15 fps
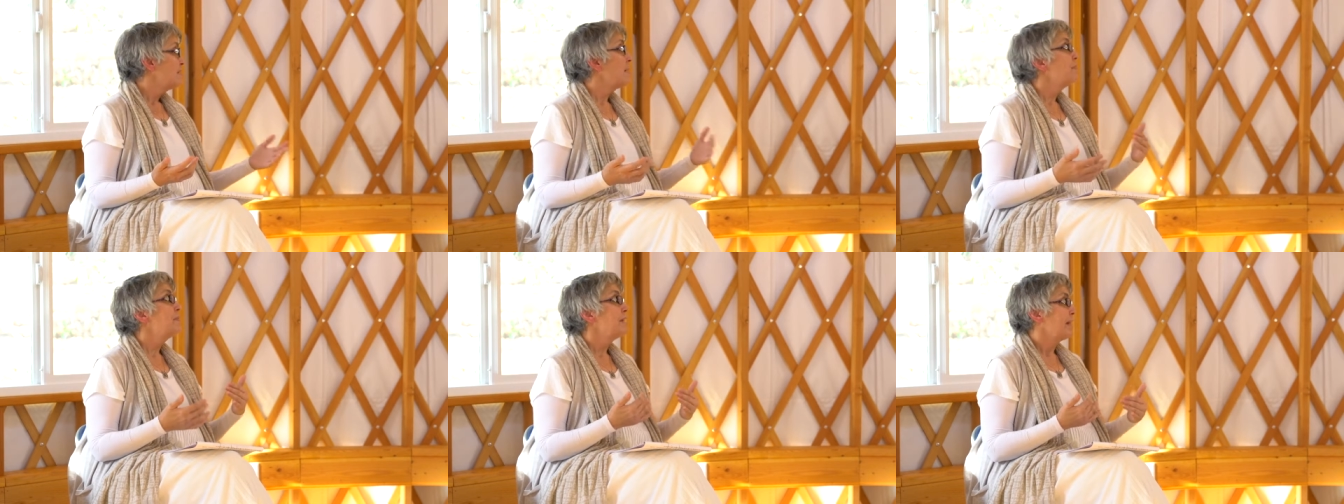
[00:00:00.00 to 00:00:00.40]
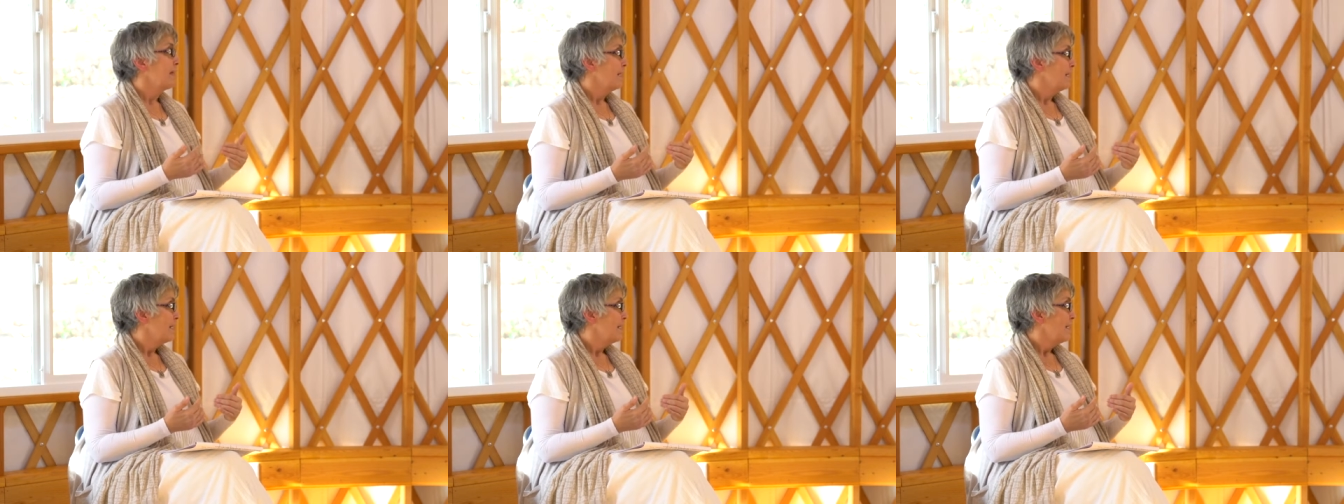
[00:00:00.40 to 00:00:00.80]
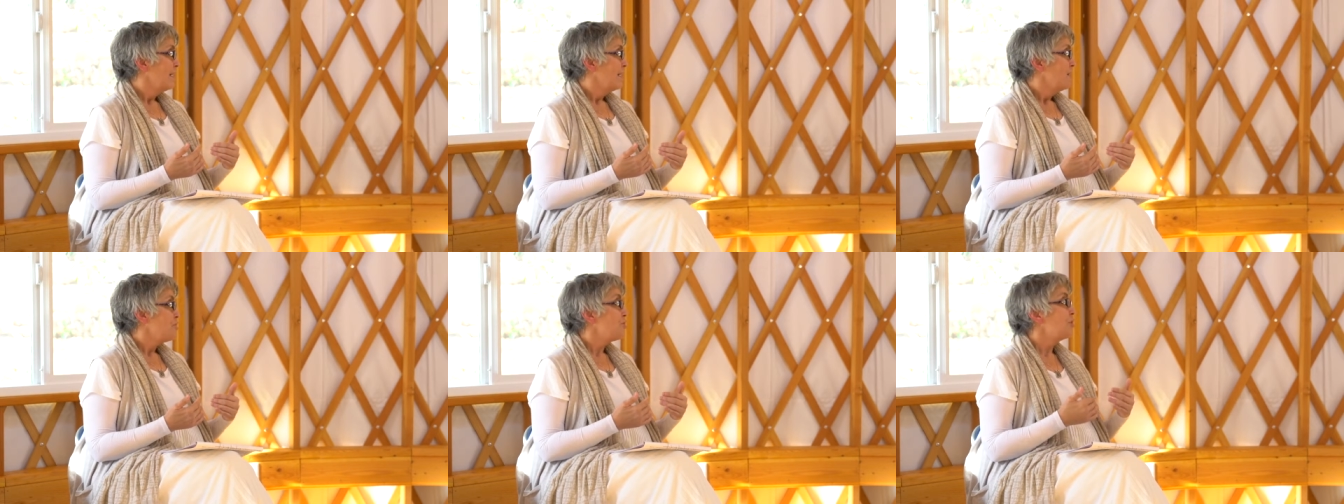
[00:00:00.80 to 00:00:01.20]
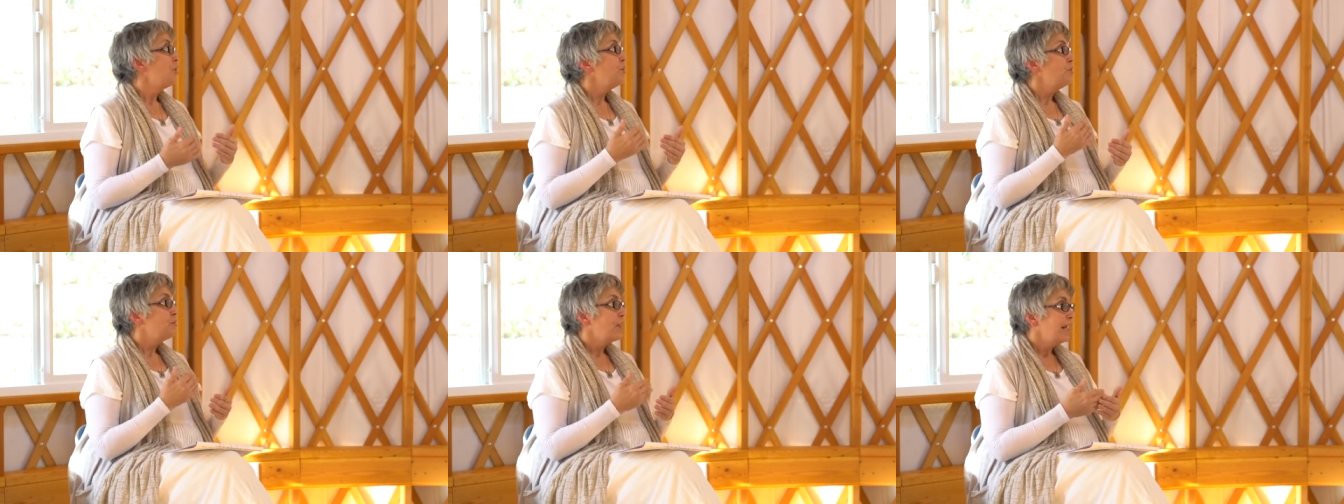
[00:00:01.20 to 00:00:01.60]
something. So
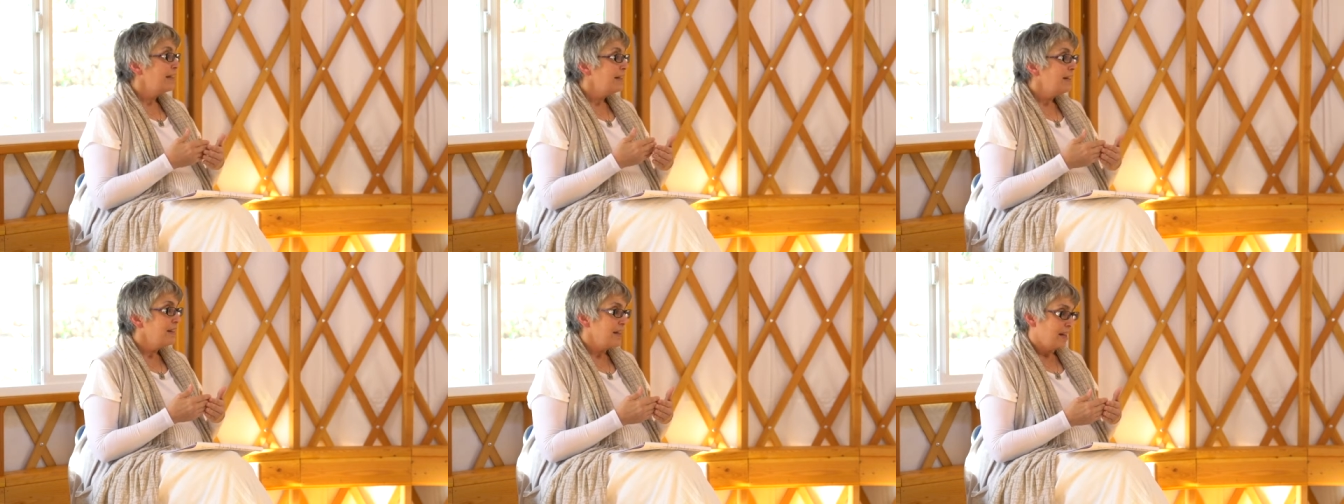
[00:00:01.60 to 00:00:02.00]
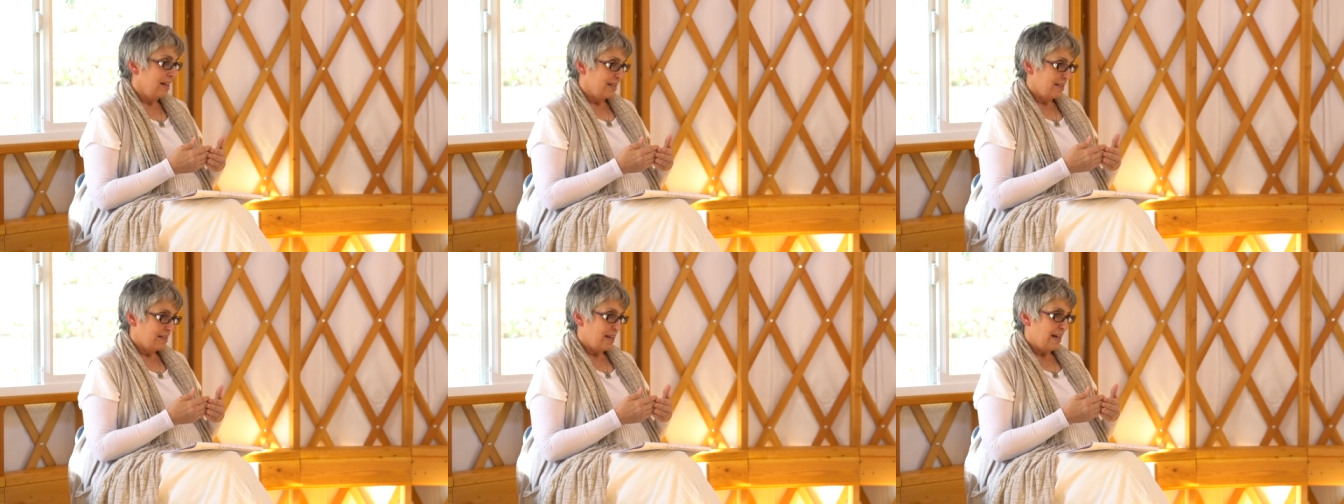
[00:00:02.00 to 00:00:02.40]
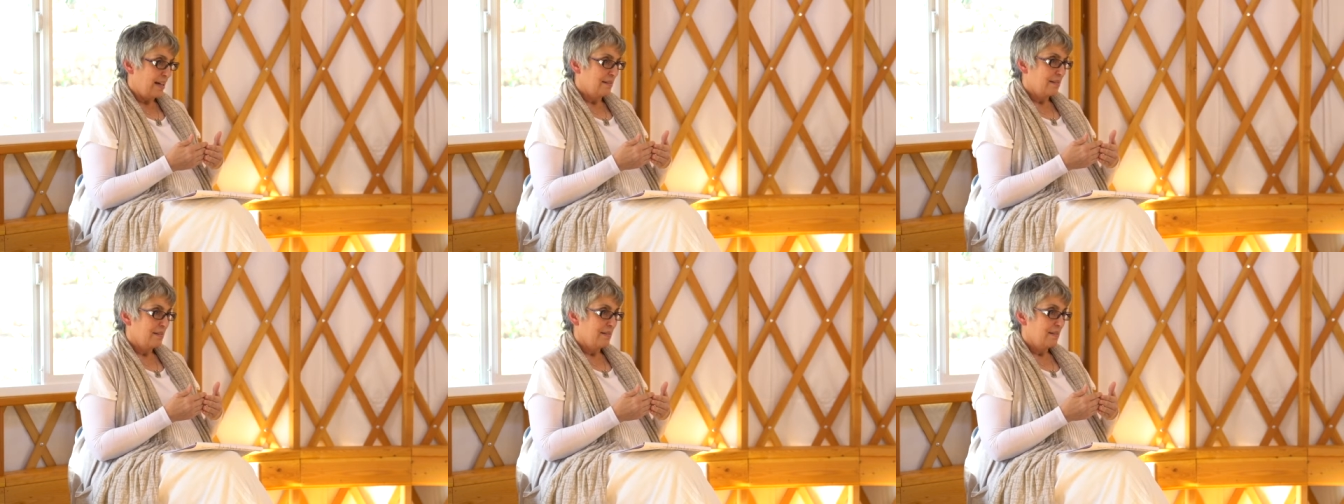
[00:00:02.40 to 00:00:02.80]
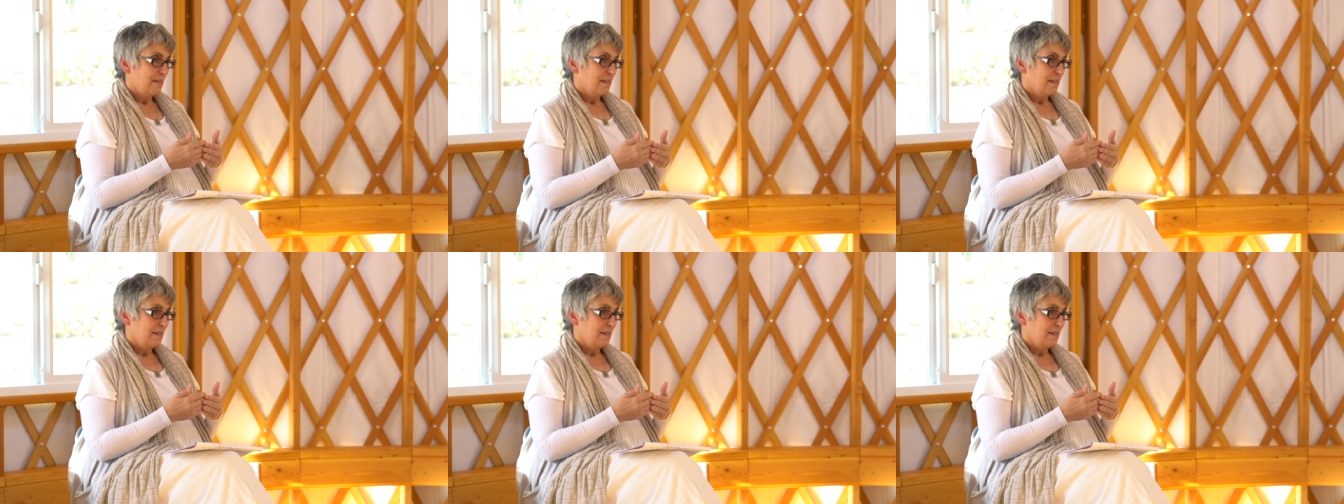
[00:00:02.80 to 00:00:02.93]
you recognize that.